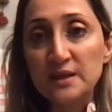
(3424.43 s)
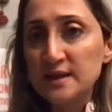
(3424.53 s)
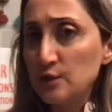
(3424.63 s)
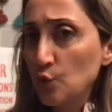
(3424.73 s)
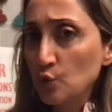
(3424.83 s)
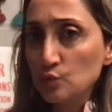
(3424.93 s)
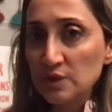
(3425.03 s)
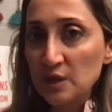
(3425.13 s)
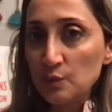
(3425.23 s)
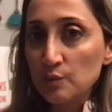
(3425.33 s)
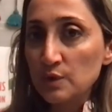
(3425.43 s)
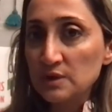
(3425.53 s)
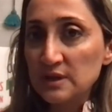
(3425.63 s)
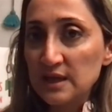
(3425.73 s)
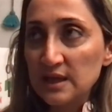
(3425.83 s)
they don't they
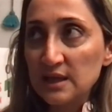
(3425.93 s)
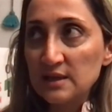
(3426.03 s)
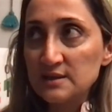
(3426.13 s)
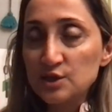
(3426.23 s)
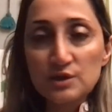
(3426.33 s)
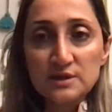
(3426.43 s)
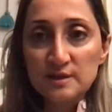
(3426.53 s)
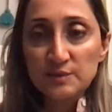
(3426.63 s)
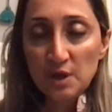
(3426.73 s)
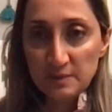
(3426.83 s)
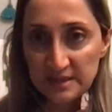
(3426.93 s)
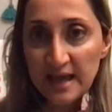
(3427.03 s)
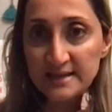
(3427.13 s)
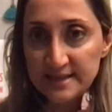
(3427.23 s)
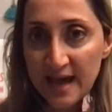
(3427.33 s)
they sometimes it
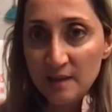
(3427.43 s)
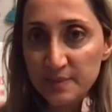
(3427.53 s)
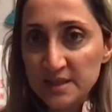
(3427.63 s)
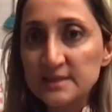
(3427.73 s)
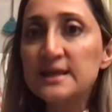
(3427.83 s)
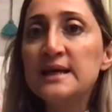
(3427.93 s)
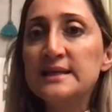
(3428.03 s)
has happened